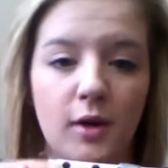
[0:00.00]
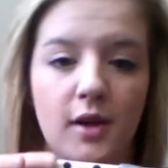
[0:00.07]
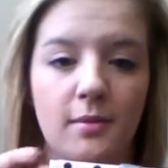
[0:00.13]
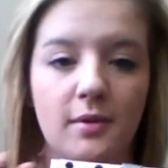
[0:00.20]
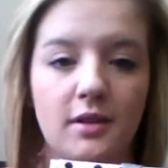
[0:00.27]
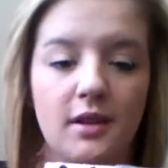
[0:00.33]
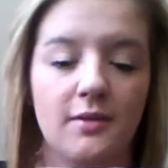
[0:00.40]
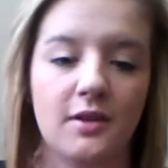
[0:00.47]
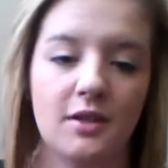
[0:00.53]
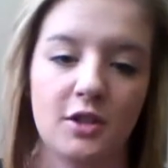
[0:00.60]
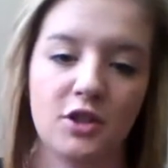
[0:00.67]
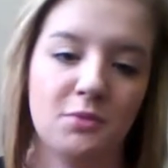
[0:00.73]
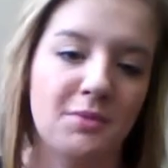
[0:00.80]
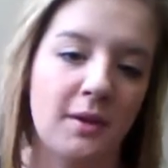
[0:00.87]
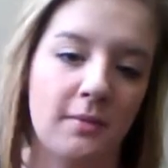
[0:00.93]
where you can put different
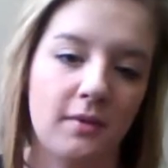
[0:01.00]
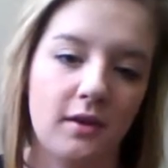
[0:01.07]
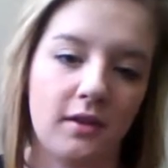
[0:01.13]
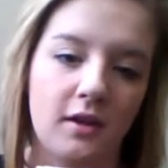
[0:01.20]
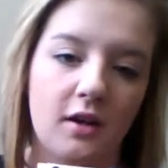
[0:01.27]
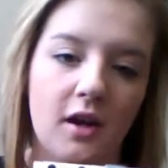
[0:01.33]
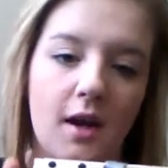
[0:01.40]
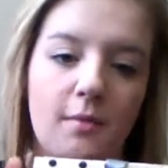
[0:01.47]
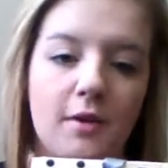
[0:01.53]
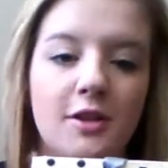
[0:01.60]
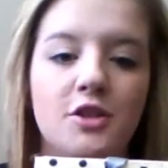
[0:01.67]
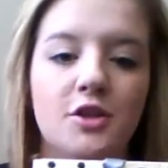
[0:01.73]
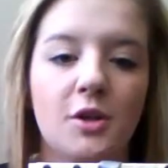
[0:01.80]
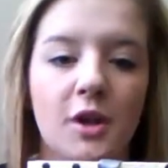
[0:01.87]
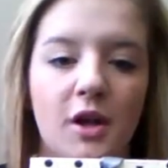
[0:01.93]
tissue paper on there. I'm going to
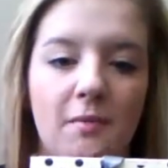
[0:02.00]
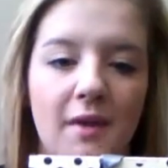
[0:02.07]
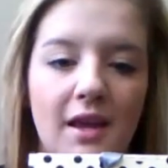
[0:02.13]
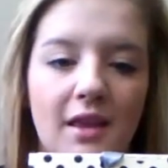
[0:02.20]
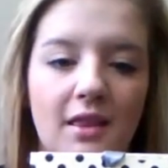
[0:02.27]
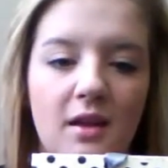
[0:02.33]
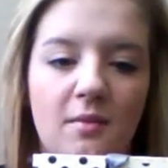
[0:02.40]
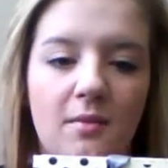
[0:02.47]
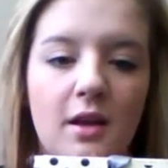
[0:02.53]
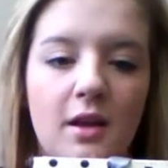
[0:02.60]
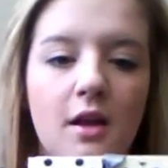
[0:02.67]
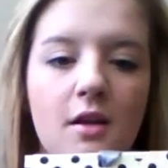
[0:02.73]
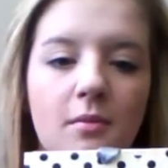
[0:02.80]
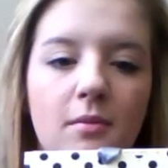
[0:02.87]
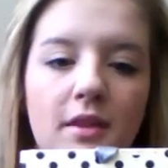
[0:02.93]
show you how to make them,
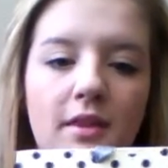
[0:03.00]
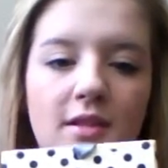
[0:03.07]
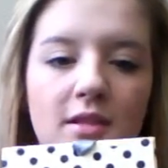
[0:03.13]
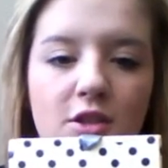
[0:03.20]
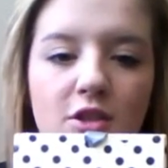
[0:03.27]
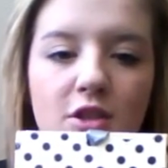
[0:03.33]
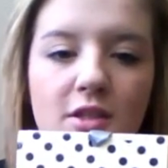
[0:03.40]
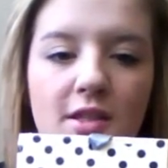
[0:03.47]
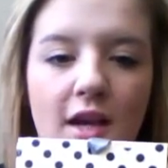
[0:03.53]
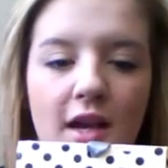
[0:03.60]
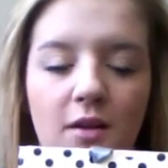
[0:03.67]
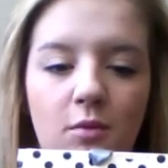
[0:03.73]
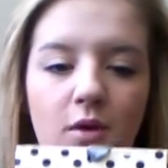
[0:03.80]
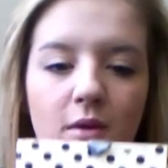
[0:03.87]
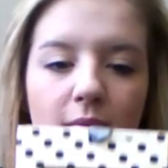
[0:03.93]
but this is just
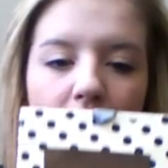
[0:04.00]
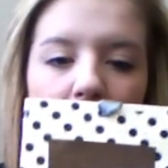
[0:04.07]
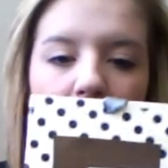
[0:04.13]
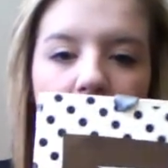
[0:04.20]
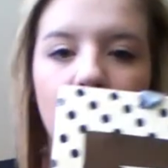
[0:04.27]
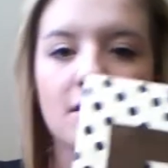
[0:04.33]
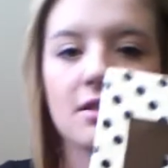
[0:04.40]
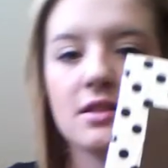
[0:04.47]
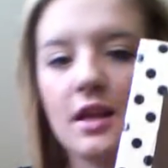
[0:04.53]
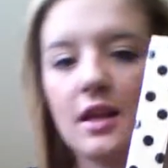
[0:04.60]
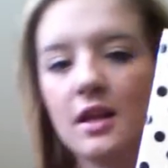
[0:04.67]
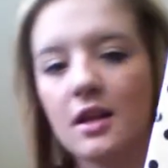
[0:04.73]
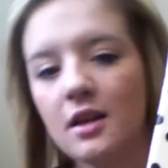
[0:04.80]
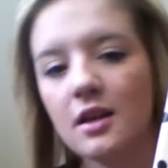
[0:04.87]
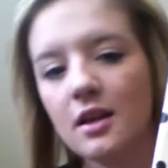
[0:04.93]
kind of what mine looks
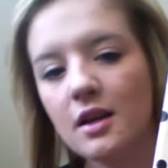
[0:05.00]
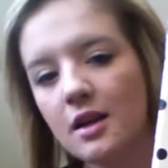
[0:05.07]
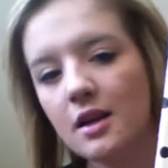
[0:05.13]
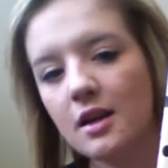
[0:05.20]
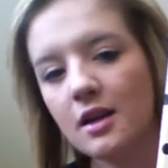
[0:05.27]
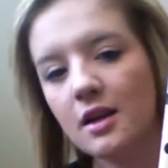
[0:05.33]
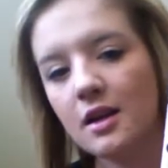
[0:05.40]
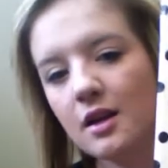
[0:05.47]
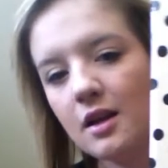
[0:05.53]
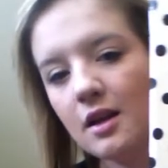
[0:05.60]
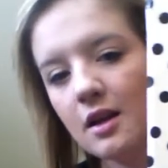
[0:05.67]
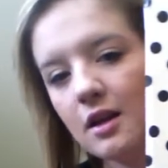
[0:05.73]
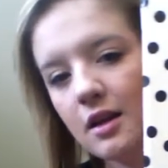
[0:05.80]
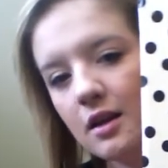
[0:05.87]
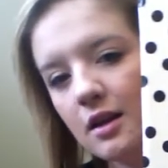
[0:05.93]
like.
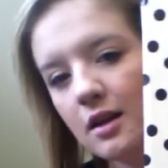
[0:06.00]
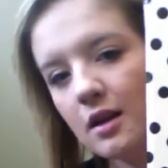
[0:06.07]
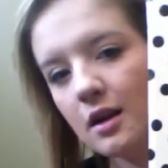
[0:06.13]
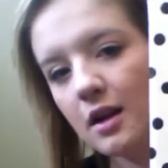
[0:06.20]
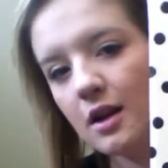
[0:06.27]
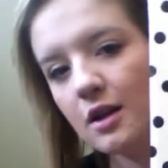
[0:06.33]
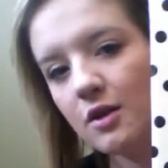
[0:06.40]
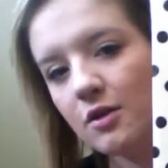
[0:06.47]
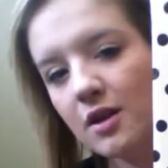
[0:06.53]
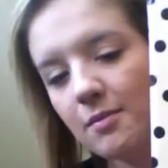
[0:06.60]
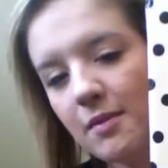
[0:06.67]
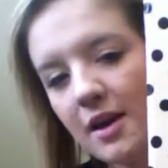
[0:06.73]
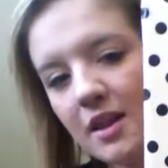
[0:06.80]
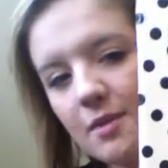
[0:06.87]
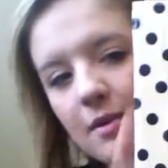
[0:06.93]
And you can
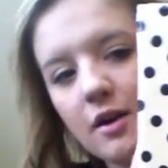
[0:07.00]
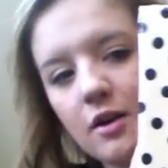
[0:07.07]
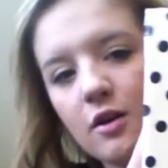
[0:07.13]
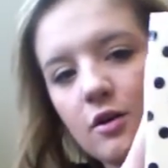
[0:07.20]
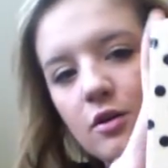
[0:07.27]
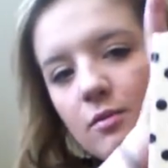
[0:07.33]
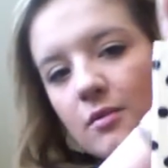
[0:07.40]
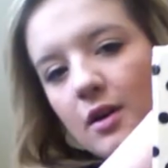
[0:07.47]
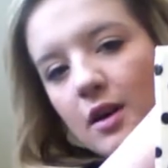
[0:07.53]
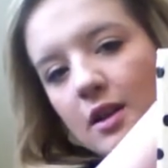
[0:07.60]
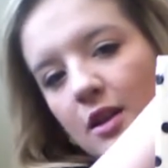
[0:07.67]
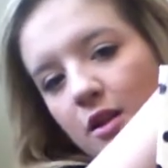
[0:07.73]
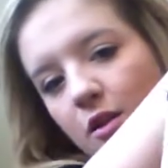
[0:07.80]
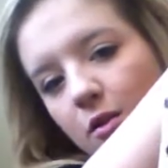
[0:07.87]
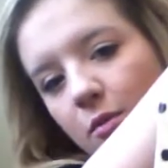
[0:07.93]
make them at home, and then
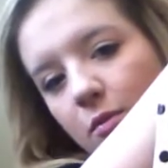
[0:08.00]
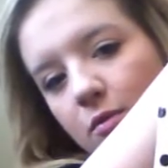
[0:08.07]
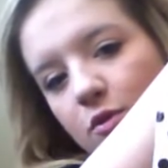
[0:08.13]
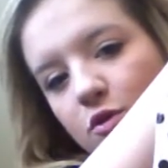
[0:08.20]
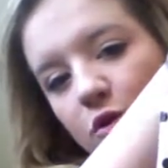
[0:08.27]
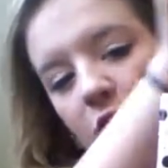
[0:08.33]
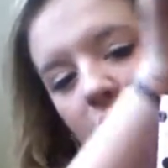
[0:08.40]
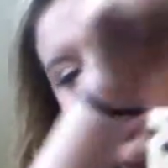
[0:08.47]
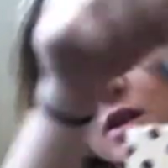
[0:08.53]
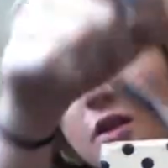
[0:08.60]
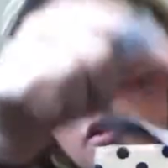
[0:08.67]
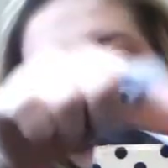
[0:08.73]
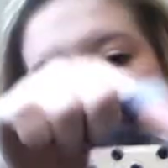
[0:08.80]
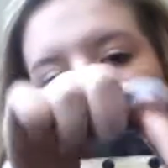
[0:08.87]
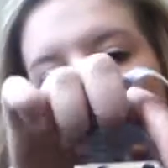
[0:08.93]
you drill a
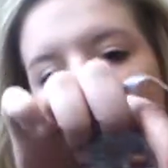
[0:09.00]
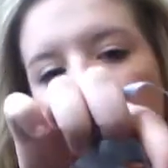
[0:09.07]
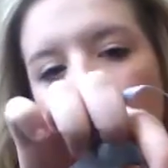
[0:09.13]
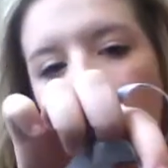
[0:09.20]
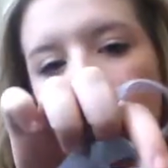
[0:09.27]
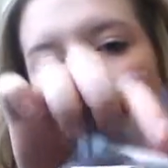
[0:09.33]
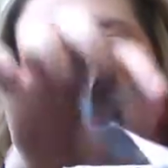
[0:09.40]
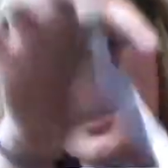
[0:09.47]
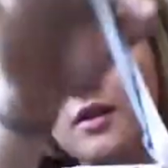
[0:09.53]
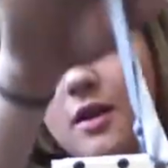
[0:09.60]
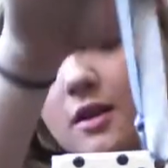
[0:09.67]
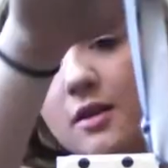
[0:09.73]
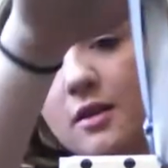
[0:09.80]
little like hole in there, and